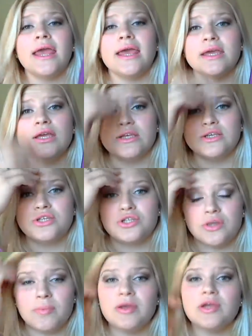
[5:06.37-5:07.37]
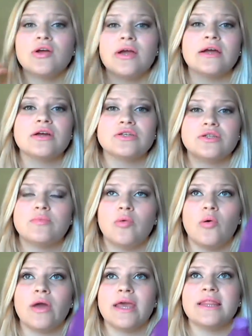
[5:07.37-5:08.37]
It is stripping your hair to the
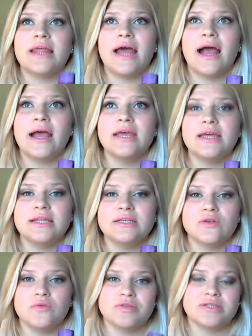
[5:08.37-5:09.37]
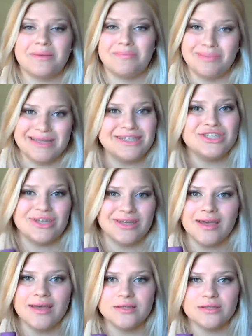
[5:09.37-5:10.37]
point that it is almost like bleaching
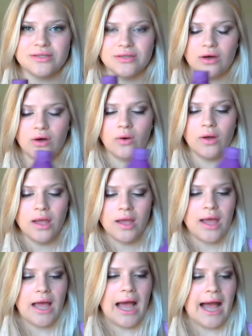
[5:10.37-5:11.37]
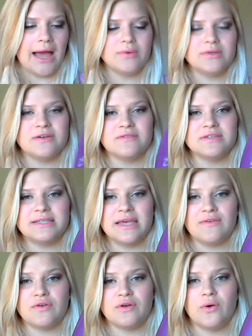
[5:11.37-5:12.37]
it. So I would definitely
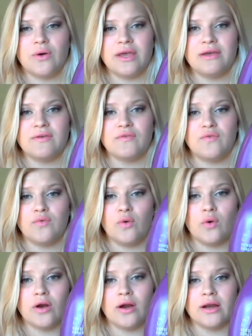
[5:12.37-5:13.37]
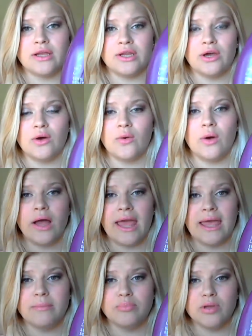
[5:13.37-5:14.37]
say if you're going for, you know,
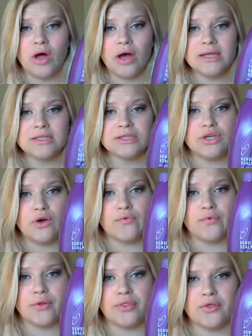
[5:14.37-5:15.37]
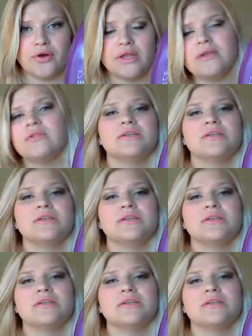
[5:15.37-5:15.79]
a blonde, go for a 30.